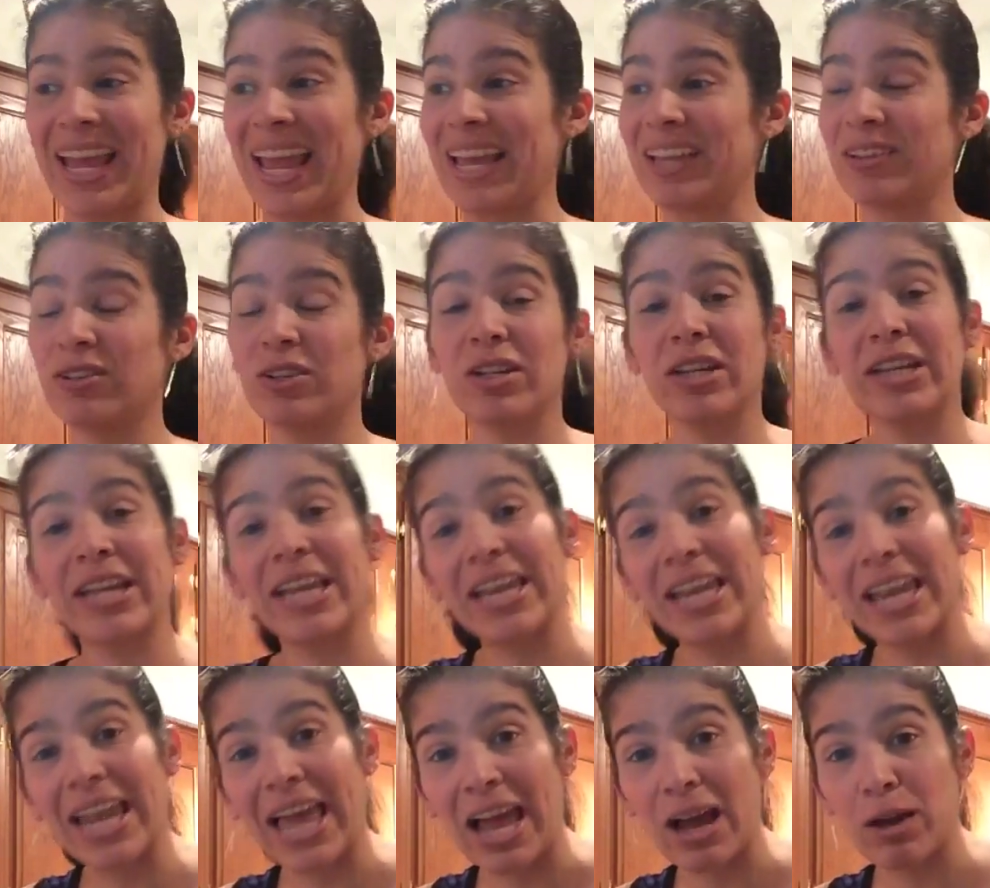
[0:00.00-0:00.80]
It's gonna
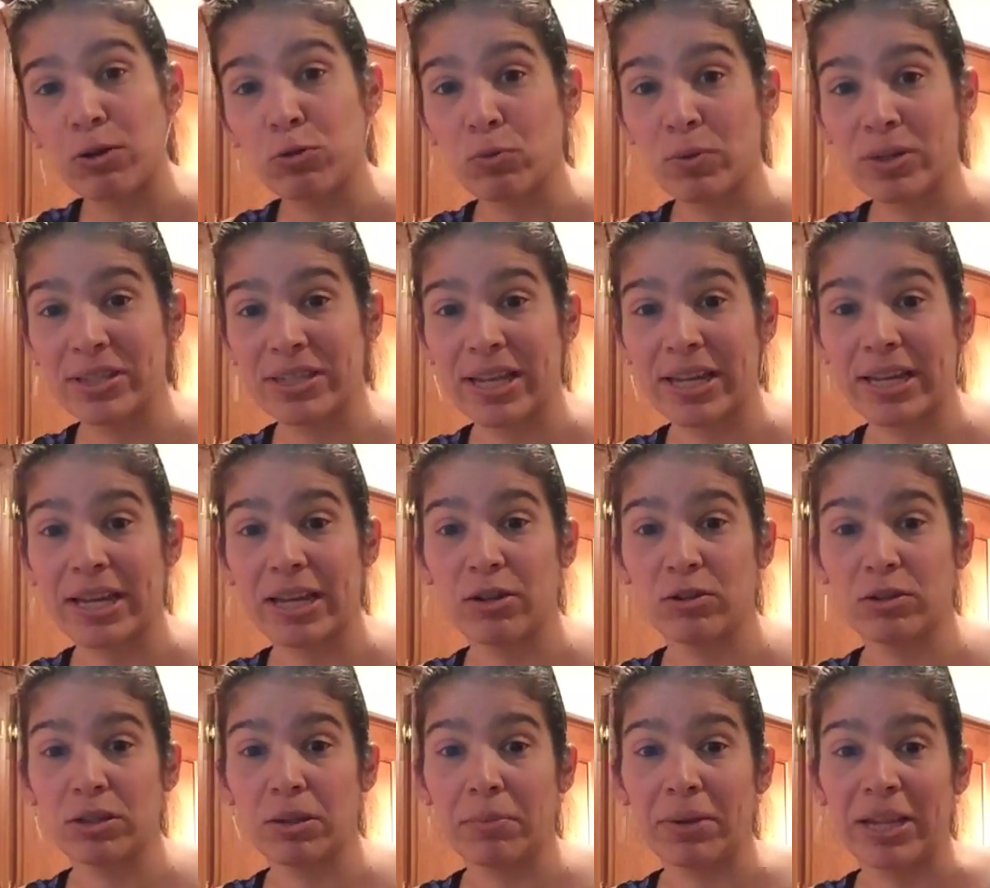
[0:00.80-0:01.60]
get loud once I
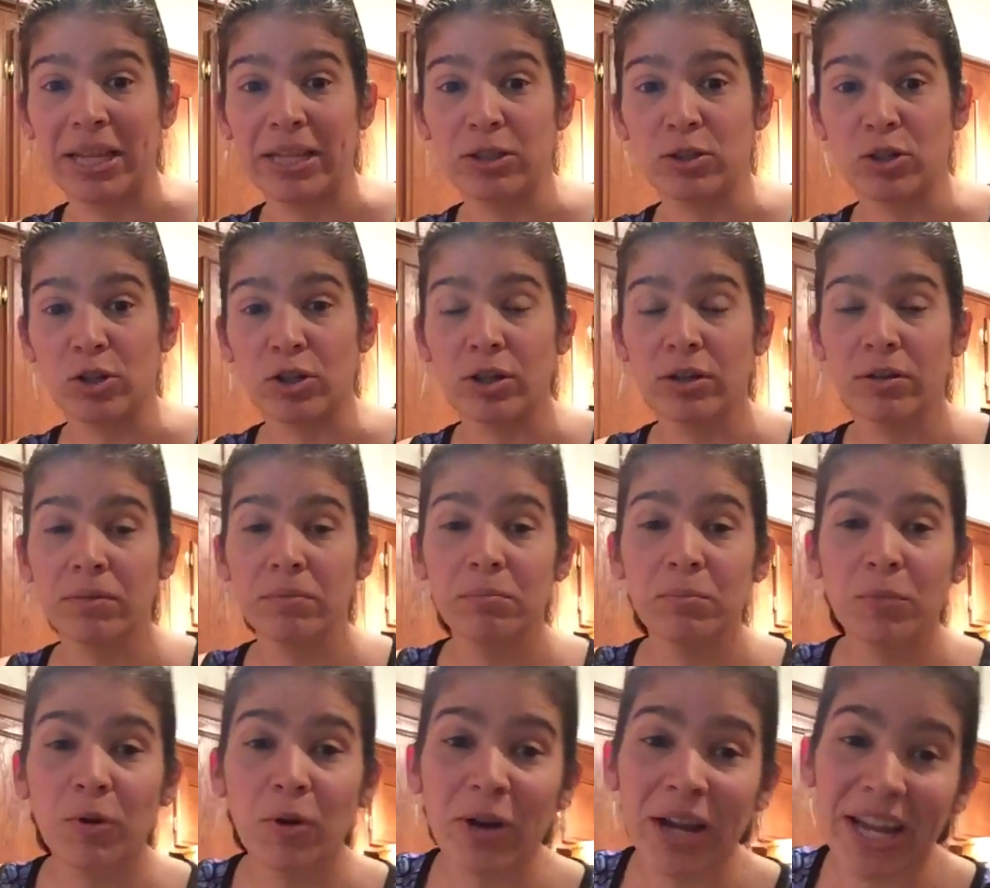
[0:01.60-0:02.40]
get on the blender.
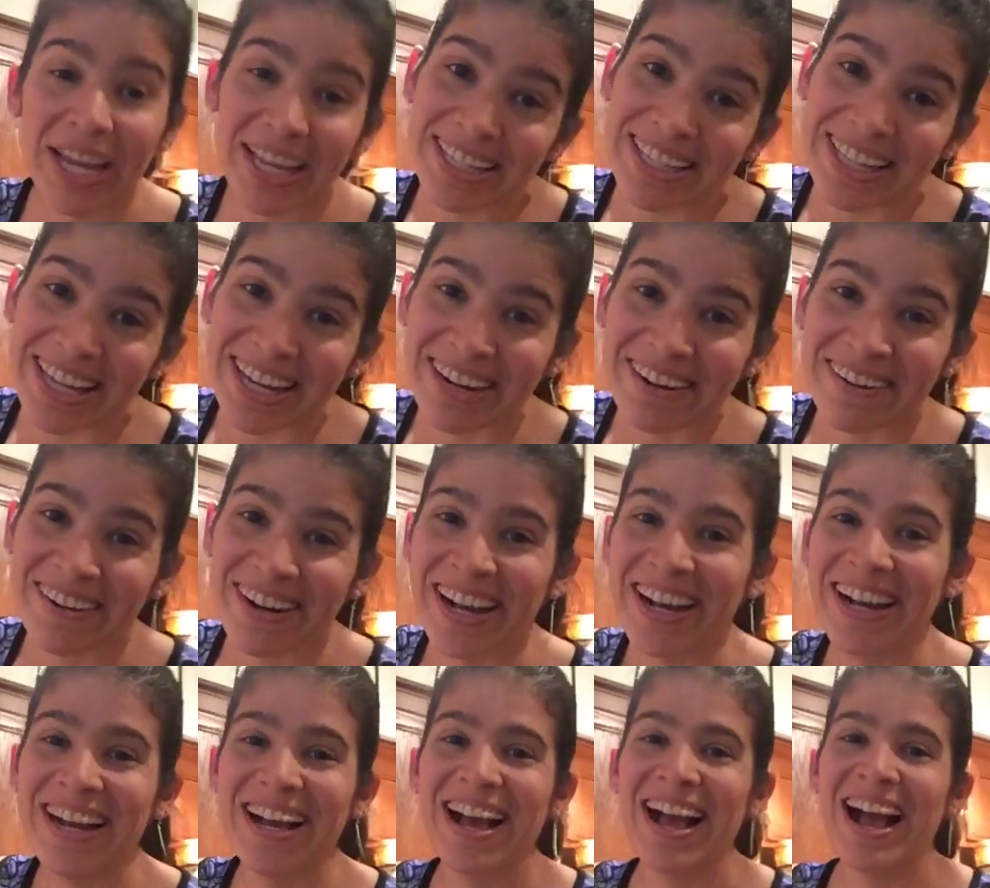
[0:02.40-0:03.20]
Oh, hey Dara.